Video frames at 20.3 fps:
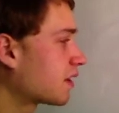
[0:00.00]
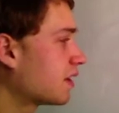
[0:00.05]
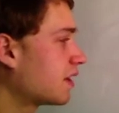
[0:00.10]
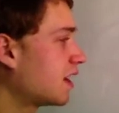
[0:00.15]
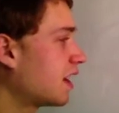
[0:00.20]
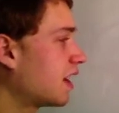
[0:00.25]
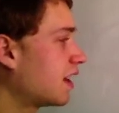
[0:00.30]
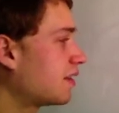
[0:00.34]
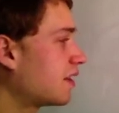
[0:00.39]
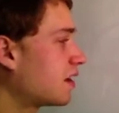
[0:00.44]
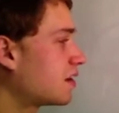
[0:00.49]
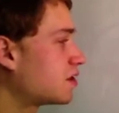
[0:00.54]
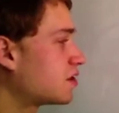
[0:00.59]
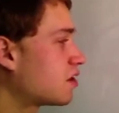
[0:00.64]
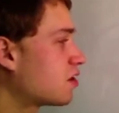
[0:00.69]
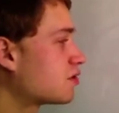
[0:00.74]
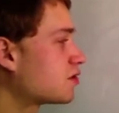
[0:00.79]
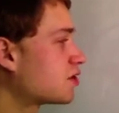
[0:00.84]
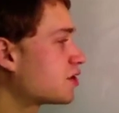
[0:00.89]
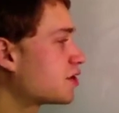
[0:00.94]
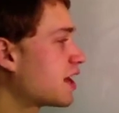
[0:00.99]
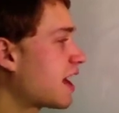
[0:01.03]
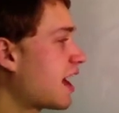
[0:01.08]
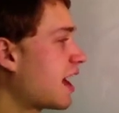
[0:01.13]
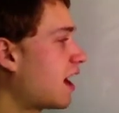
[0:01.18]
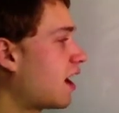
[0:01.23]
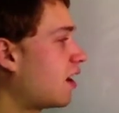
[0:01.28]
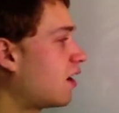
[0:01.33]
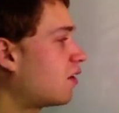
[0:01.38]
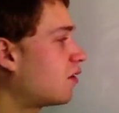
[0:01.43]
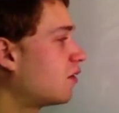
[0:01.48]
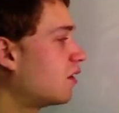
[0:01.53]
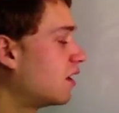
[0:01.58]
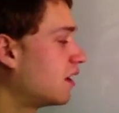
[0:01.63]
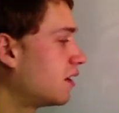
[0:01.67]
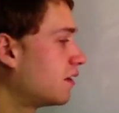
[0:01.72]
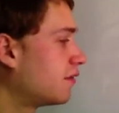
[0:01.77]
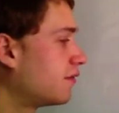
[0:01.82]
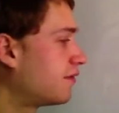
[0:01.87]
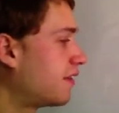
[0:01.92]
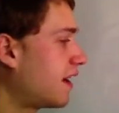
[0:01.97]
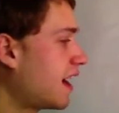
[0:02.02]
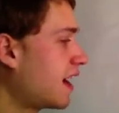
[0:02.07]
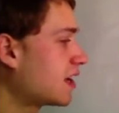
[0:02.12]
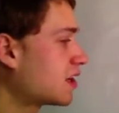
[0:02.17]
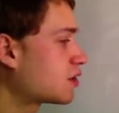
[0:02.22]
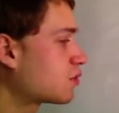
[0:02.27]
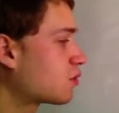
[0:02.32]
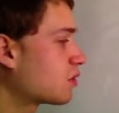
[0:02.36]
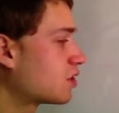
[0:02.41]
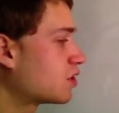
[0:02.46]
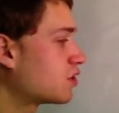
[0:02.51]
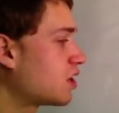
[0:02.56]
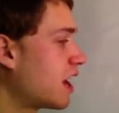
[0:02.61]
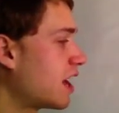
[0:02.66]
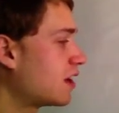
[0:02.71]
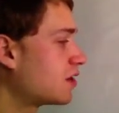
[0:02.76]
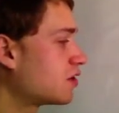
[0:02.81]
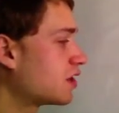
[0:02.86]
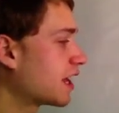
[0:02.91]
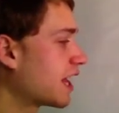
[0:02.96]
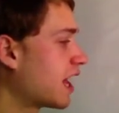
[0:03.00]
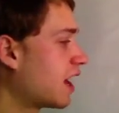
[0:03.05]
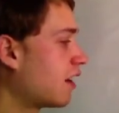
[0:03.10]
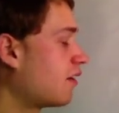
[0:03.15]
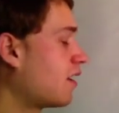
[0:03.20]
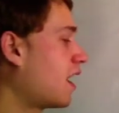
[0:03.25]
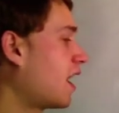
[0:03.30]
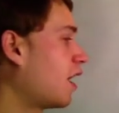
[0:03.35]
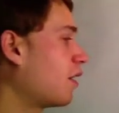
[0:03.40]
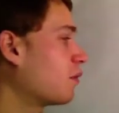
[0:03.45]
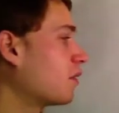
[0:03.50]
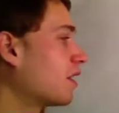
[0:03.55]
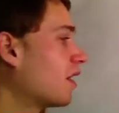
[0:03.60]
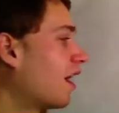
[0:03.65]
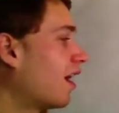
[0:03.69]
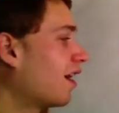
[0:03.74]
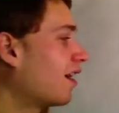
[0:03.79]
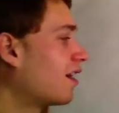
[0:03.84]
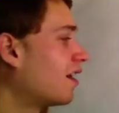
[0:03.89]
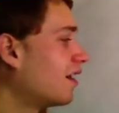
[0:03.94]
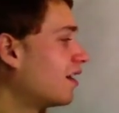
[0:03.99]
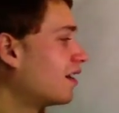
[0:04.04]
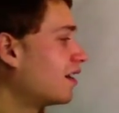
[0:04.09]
and that shows us how fast we're changing how high we are.